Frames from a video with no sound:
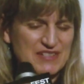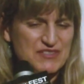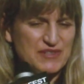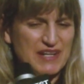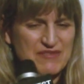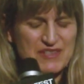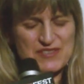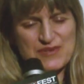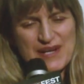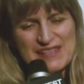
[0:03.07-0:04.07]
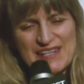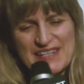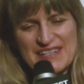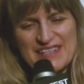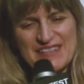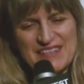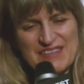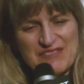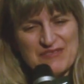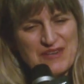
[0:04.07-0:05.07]
tried with Twilight and then
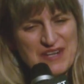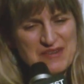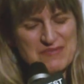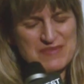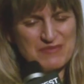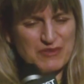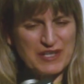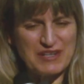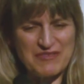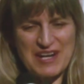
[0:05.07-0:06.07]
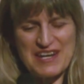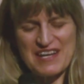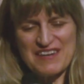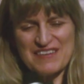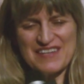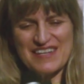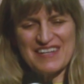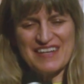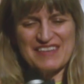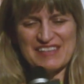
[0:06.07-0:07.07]
the one I'm working on right now
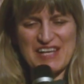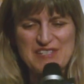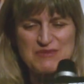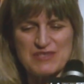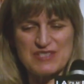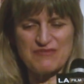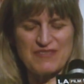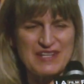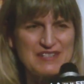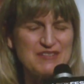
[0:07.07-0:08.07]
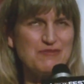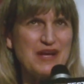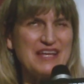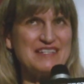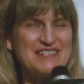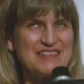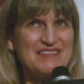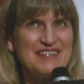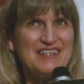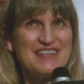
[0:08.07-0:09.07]
and the last one to find a way to
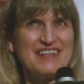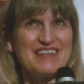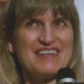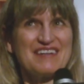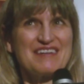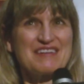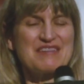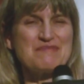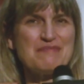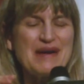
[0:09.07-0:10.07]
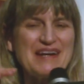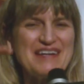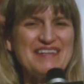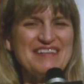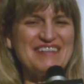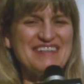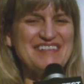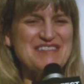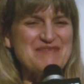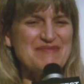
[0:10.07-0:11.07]
combine
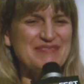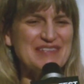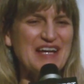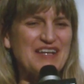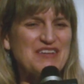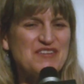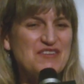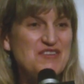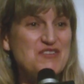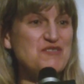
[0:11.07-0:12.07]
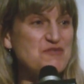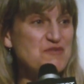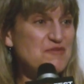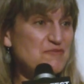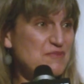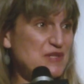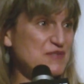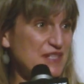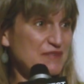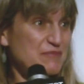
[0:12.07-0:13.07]
like new
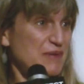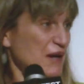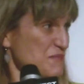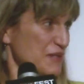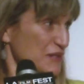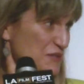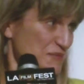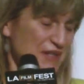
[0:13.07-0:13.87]
music, popular